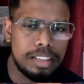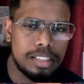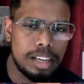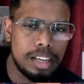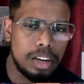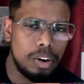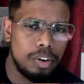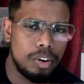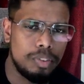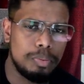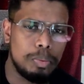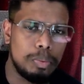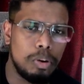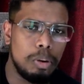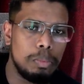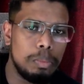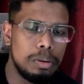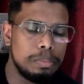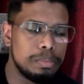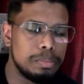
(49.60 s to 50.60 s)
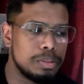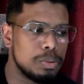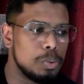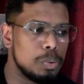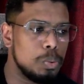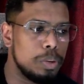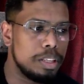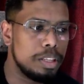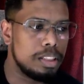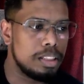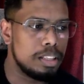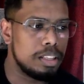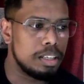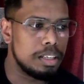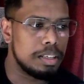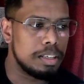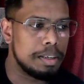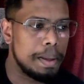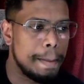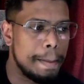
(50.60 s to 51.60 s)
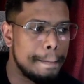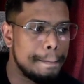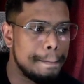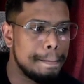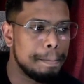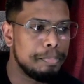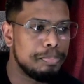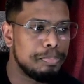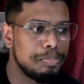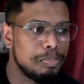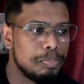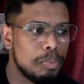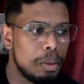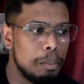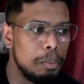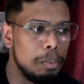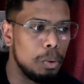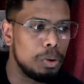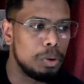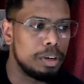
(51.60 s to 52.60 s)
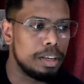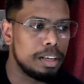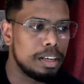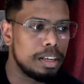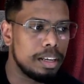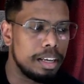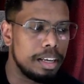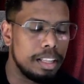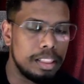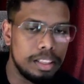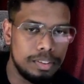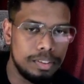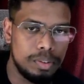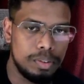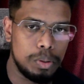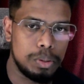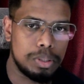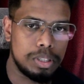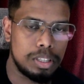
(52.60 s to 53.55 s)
a lot of problems with porting in the future.